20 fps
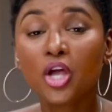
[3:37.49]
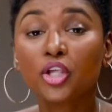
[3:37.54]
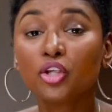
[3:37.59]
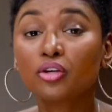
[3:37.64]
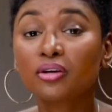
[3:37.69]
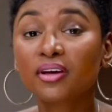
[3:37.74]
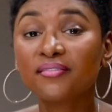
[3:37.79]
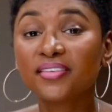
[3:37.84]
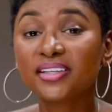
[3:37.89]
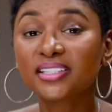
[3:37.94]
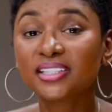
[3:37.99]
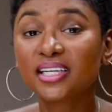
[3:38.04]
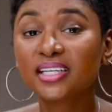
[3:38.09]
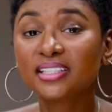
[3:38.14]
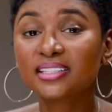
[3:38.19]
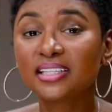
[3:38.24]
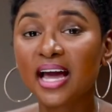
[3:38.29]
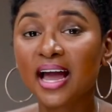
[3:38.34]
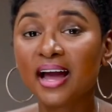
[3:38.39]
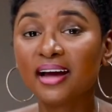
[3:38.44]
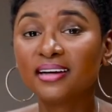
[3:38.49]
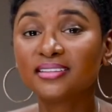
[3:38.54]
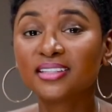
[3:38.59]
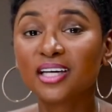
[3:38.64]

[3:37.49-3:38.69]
you can visit us at